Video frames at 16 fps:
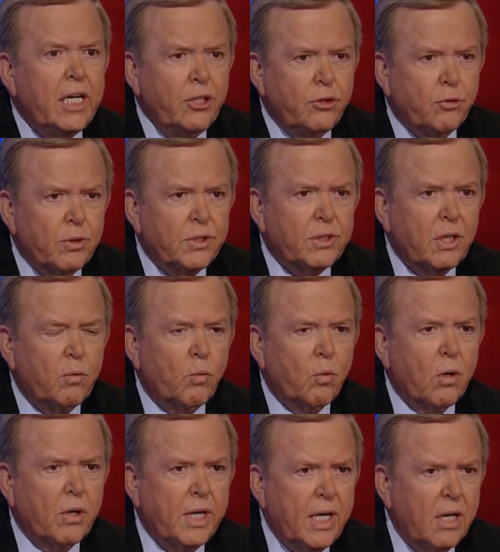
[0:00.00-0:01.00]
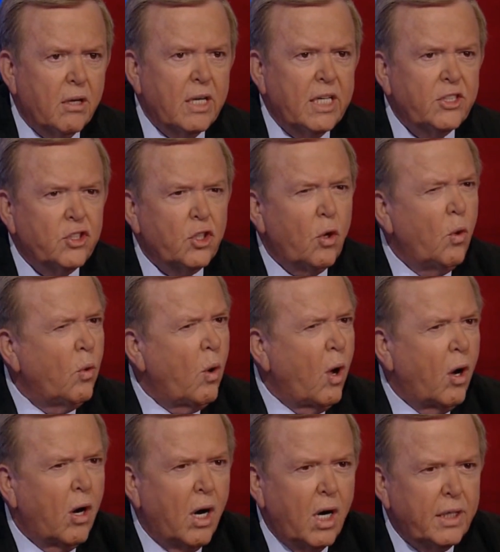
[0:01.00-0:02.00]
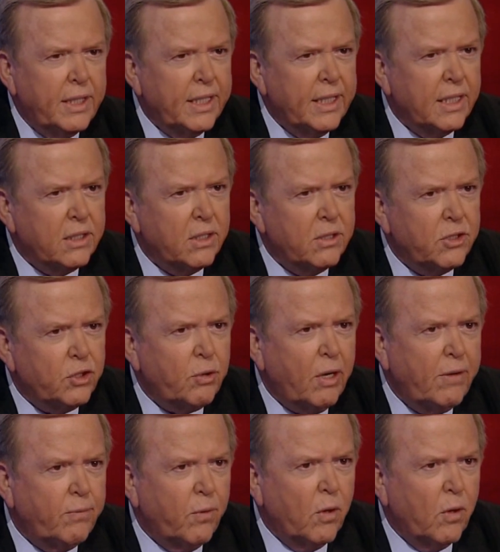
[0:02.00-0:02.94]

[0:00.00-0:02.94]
interest at work here. It's so hard to get to straightforward